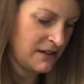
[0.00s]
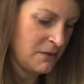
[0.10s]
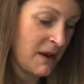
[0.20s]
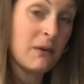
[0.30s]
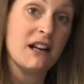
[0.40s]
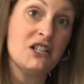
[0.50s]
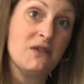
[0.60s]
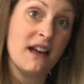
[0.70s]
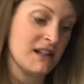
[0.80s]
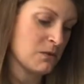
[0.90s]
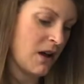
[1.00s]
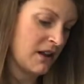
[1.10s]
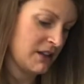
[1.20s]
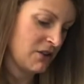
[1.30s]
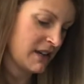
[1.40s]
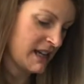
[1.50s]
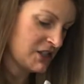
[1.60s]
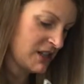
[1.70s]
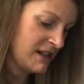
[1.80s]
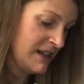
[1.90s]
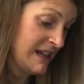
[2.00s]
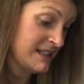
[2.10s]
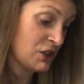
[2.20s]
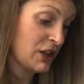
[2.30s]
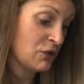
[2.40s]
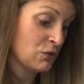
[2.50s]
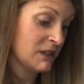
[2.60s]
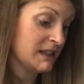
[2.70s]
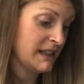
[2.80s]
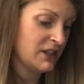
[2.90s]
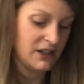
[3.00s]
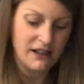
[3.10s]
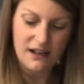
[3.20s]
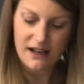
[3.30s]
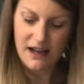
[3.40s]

You might want to do that as well in your kitchen. It's looking really good.